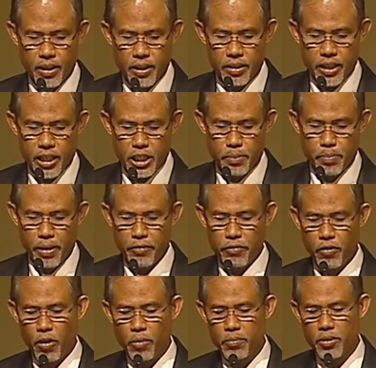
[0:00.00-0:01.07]
Such
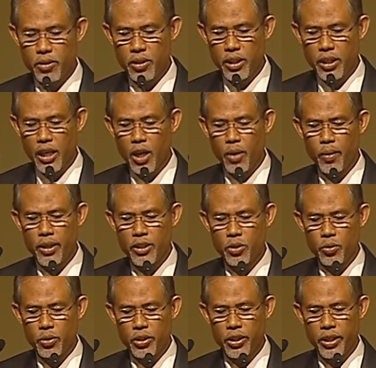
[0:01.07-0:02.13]
platforms allow us
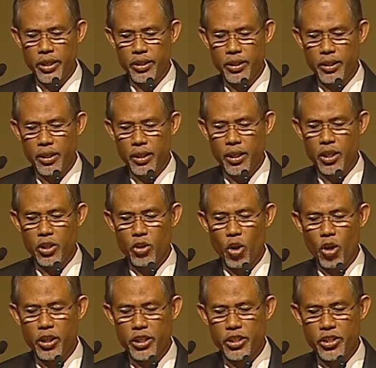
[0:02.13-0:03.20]
to create a
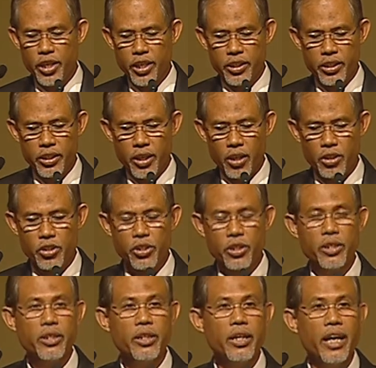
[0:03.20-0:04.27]
knowledge sharing
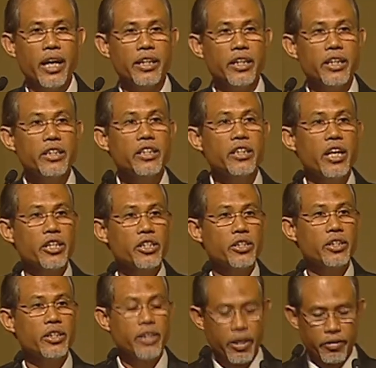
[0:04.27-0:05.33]
culture at the
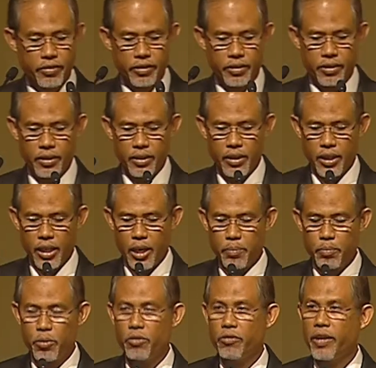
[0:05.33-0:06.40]
international level
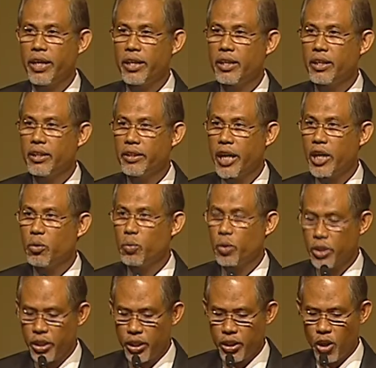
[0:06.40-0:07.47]
and provide
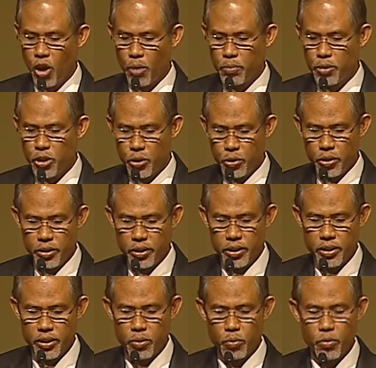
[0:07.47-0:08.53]
networking
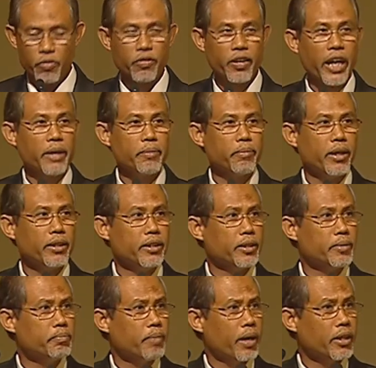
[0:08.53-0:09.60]
opportunities with like
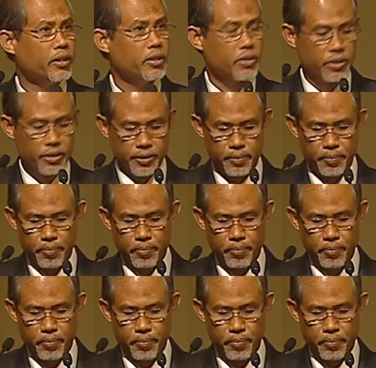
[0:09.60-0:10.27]
minded partners.